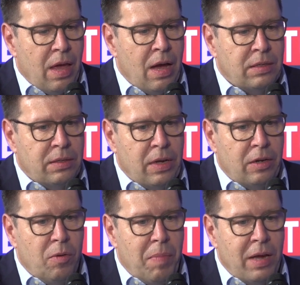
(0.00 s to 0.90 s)

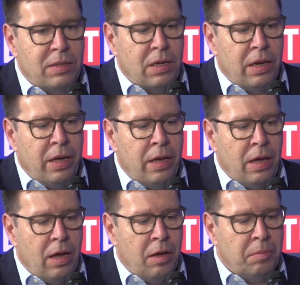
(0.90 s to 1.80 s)
that you basically
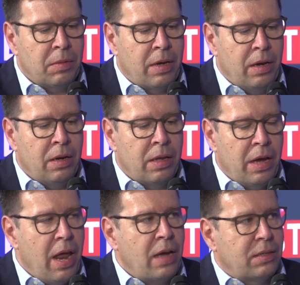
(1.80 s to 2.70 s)

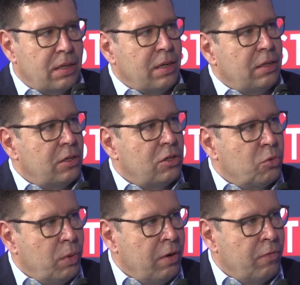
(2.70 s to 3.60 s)
can access that digital
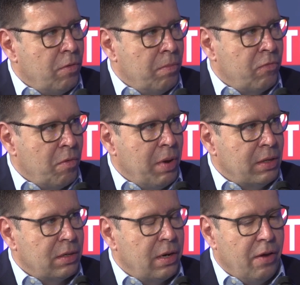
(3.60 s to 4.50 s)
twin from
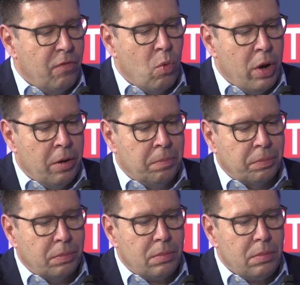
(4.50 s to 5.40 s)
basically everywhere.
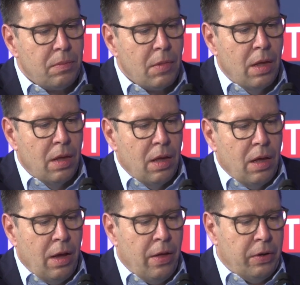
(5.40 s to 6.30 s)

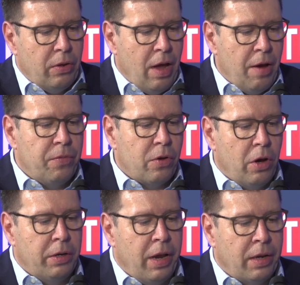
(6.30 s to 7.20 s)
That you have the
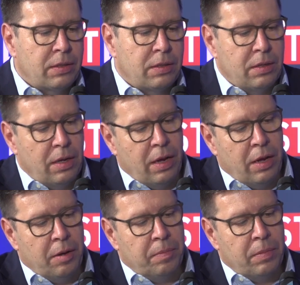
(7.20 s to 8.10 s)
context
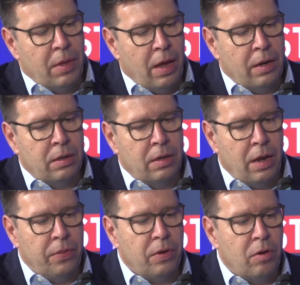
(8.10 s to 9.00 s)
and
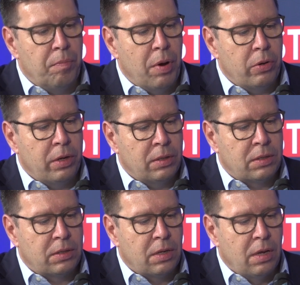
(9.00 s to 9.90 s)
the components